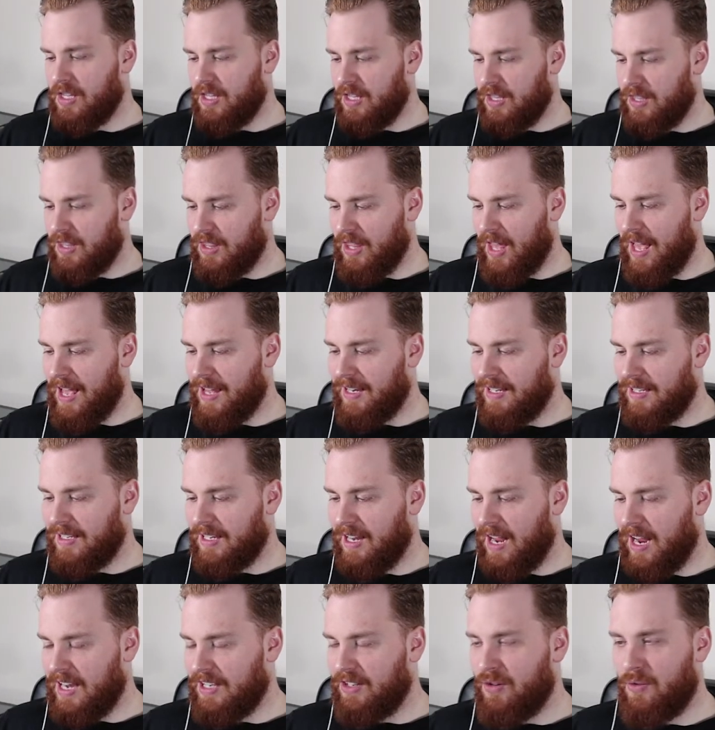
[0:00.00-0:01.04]
That,
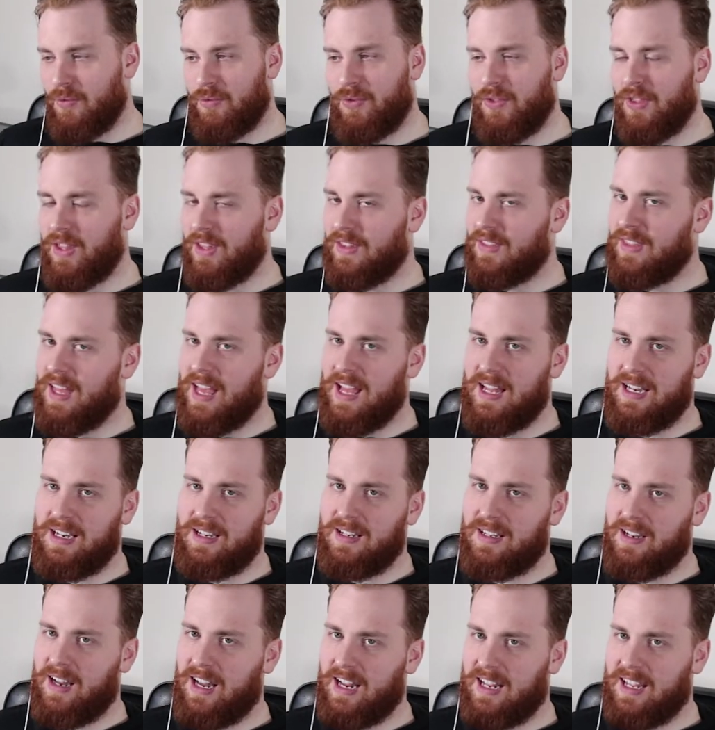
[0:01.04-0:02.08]
I don't think that
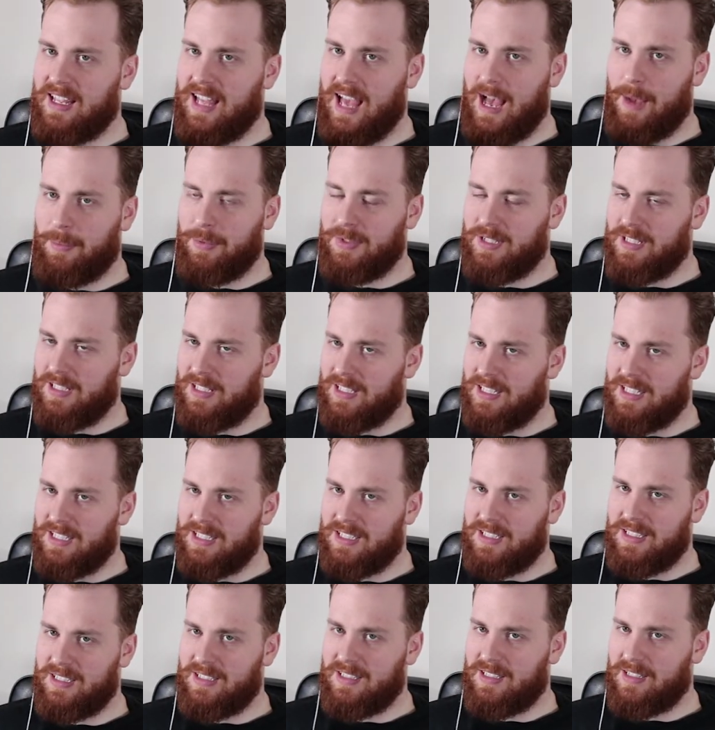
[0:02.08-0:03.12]

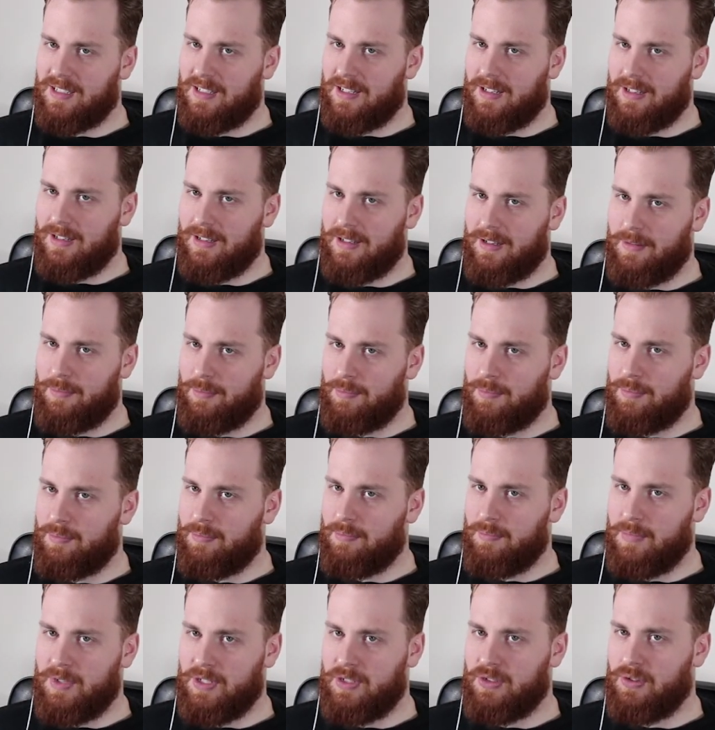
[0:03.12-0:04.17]
encapsulates a
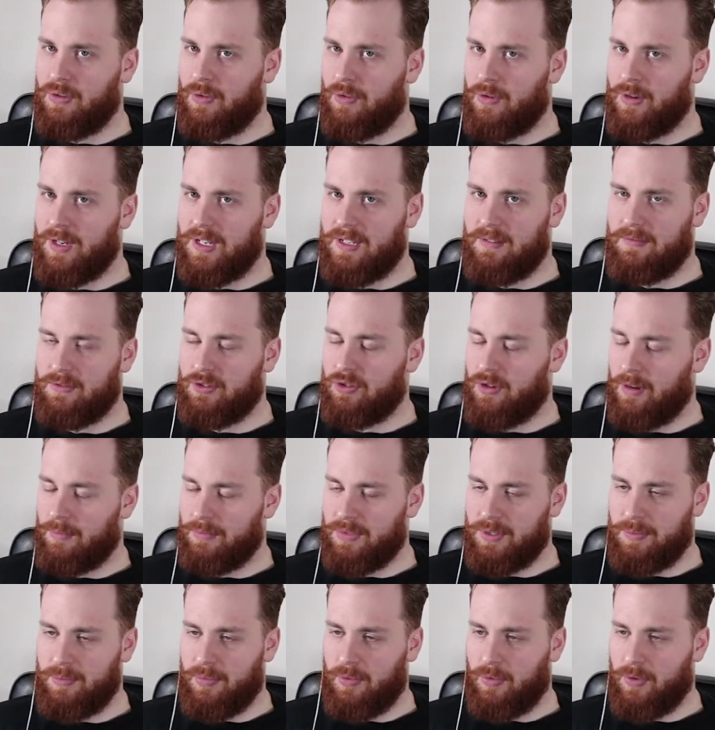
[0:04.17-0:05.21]
majority of Trump
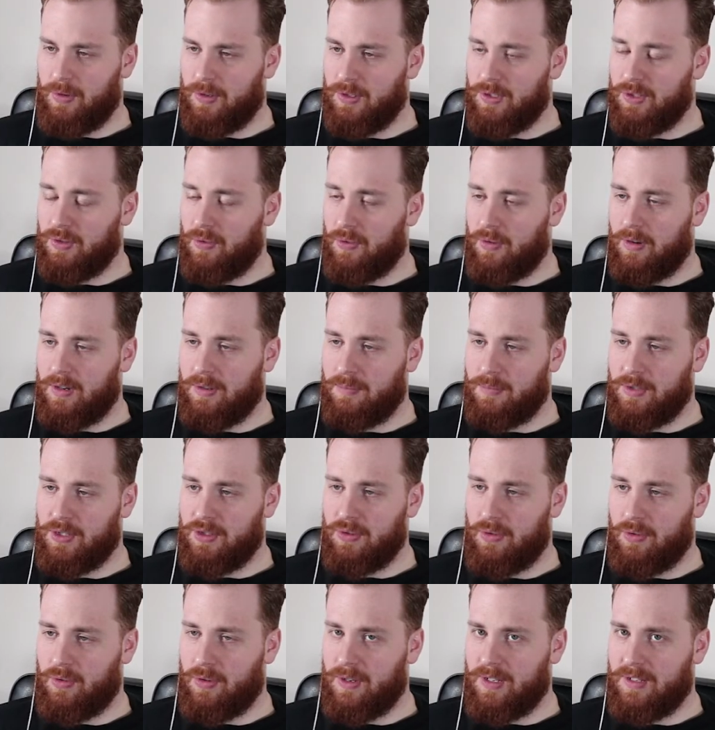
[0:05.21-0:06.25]
supporters or a
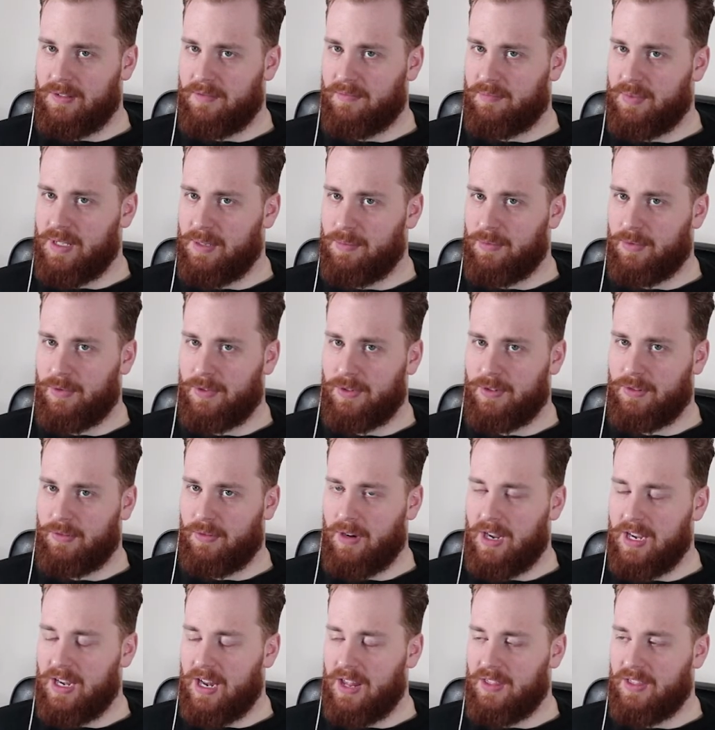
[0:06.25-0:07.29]
majority of people on the
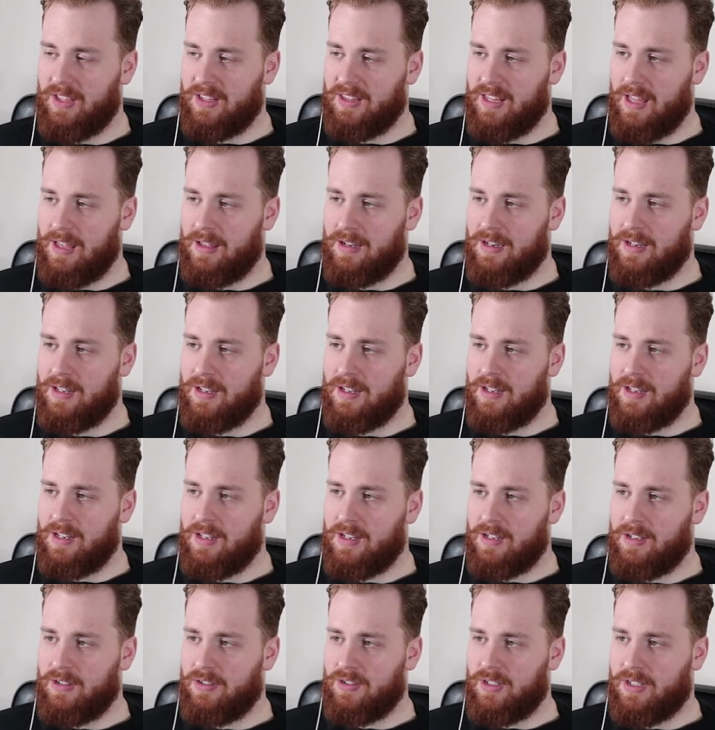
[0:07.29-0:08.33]
right. I think that
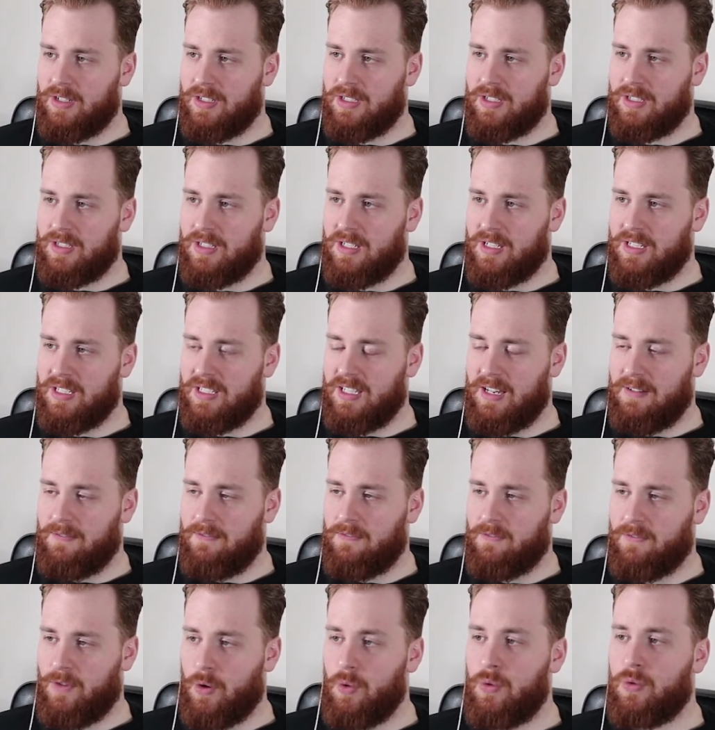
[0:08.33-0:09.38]
just is a
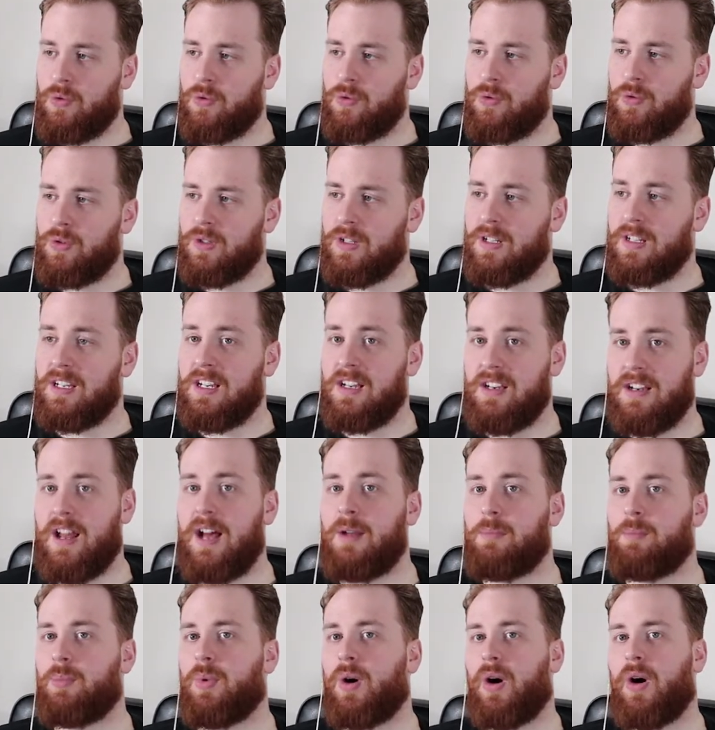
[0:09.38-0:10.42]
vocal
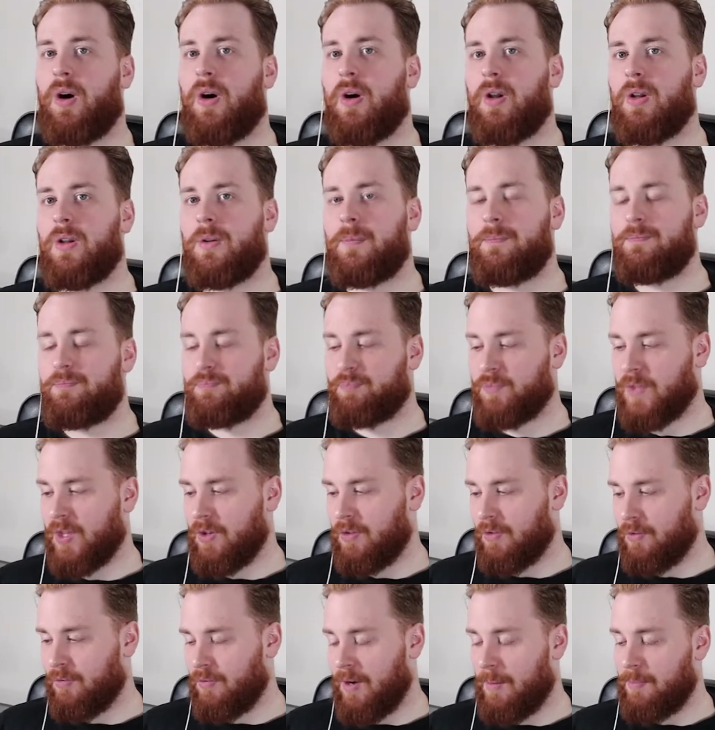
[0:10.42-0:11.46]
nutball
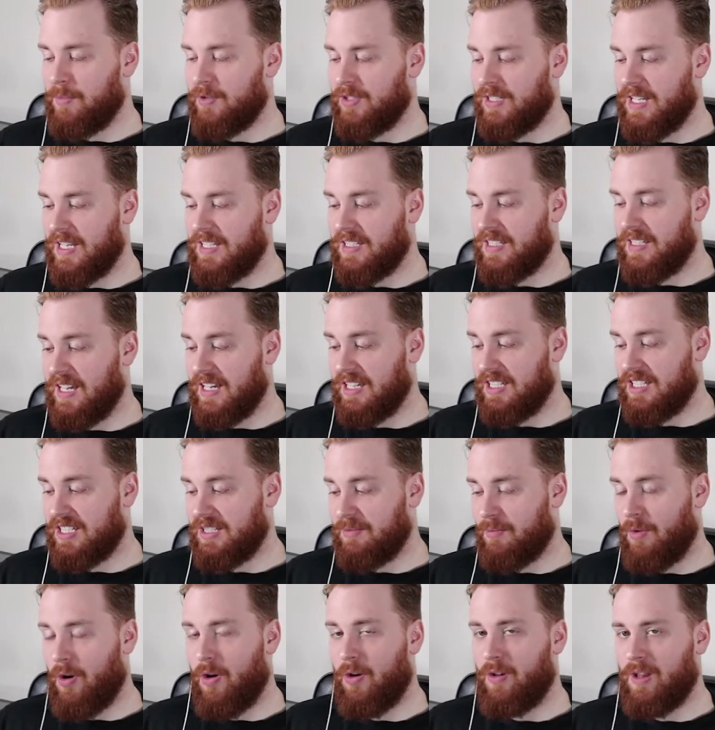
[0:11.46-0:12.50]
who represents a
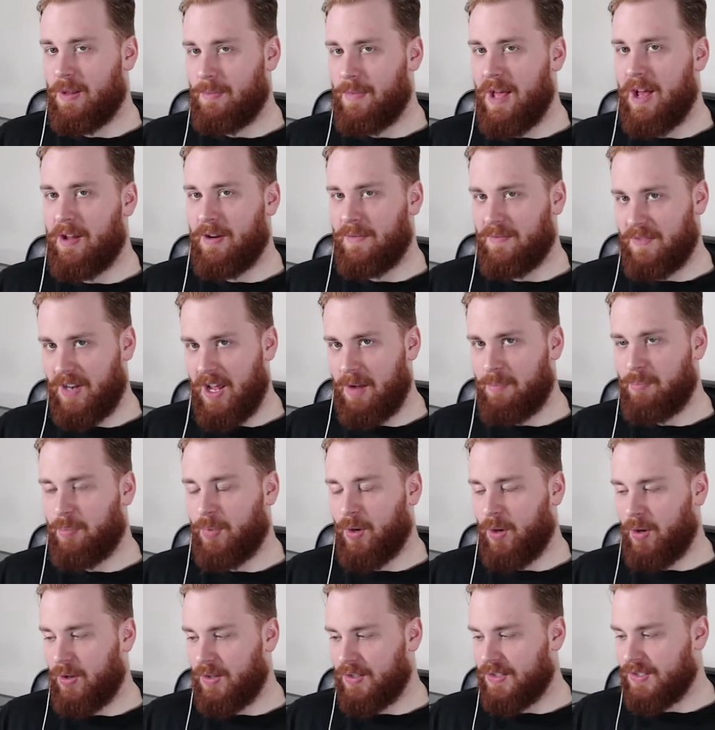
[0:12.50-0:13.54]
small amount of
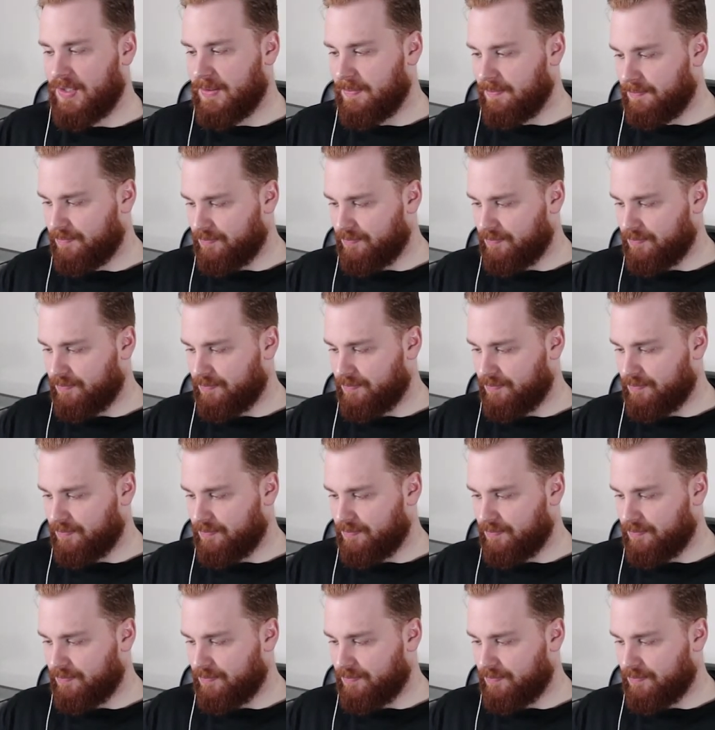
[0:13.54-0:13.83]
nutballs.